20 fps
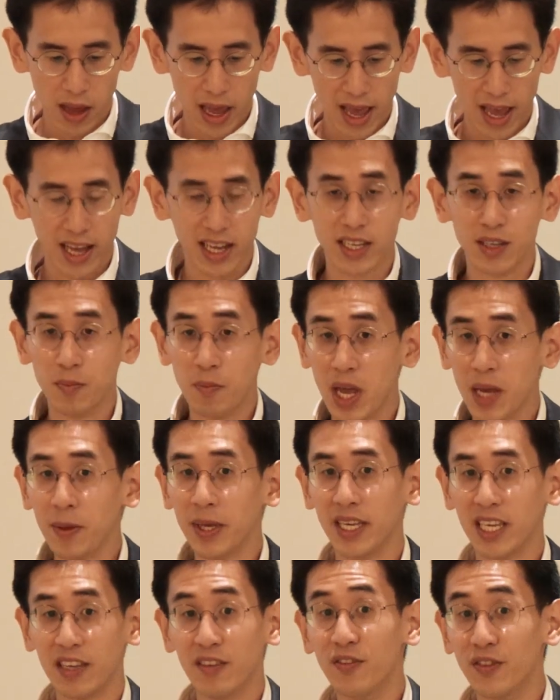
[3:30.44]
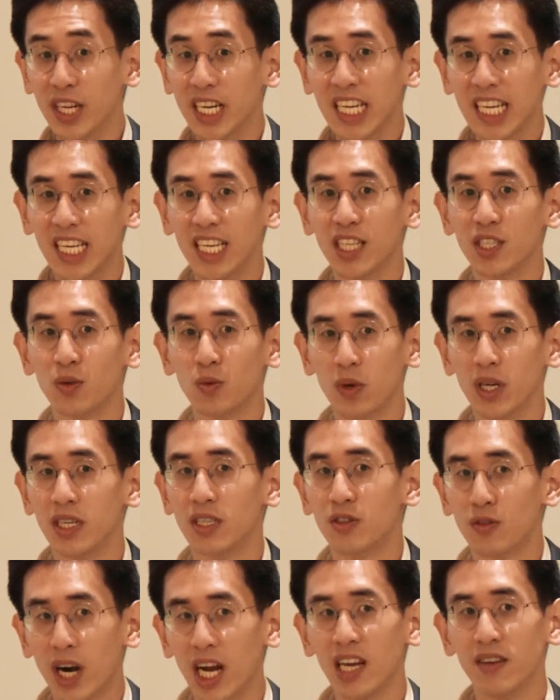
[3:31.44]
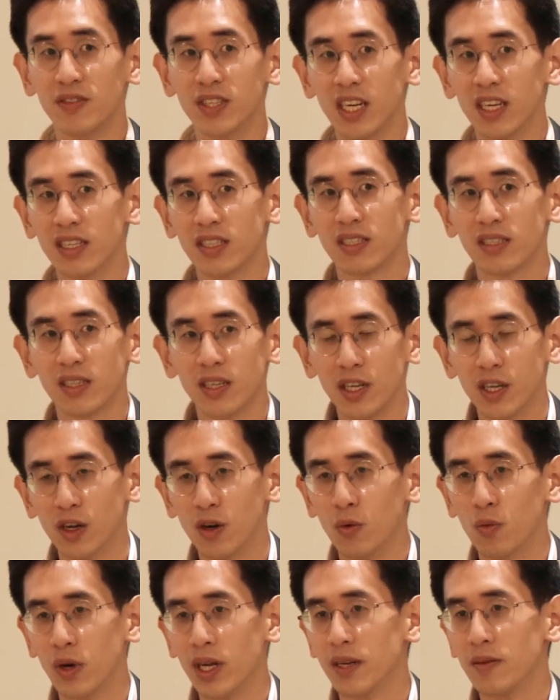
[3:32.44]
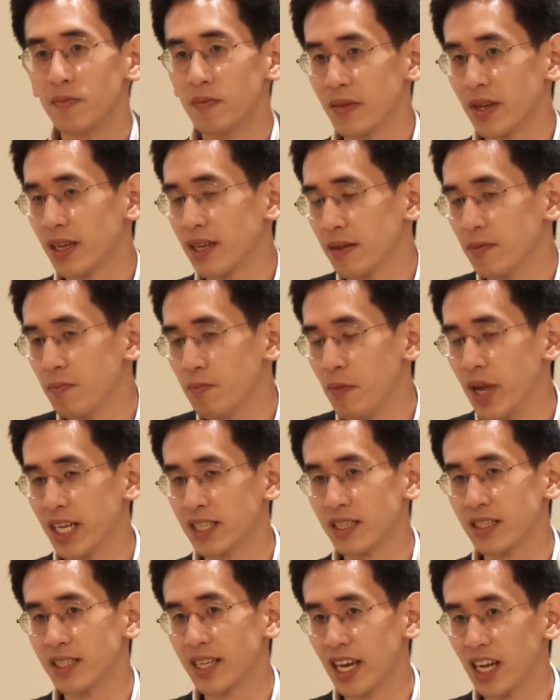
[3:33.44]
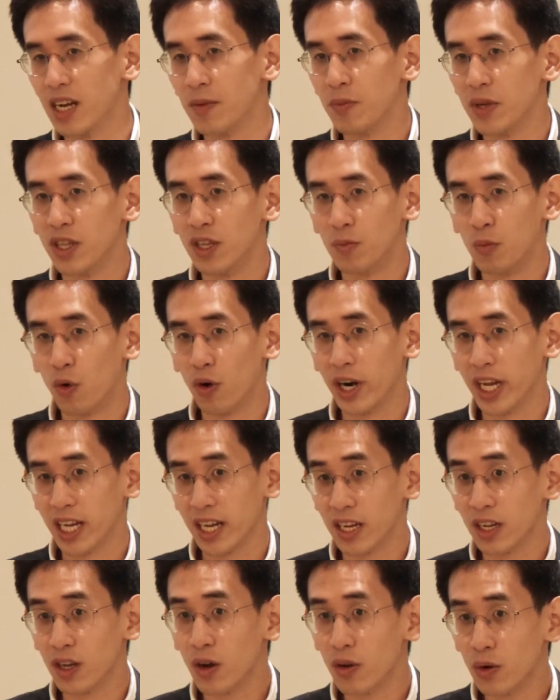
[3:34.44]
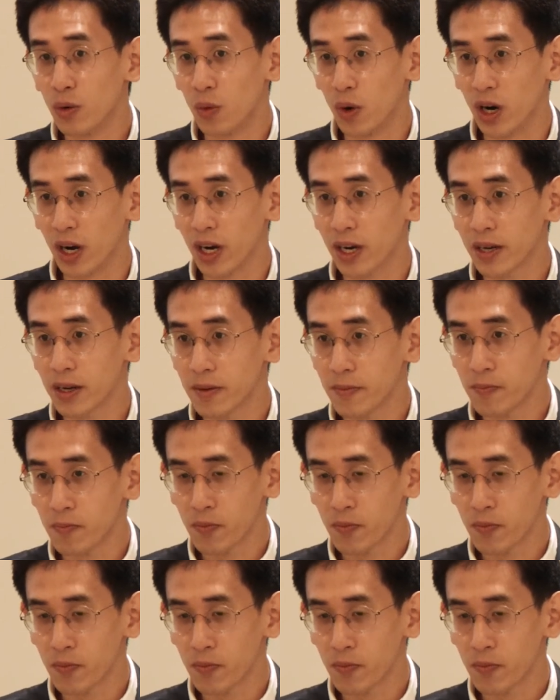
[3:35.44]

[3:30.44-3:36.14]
and maybe even is what drives us, what makes us get up in the morning and go to work,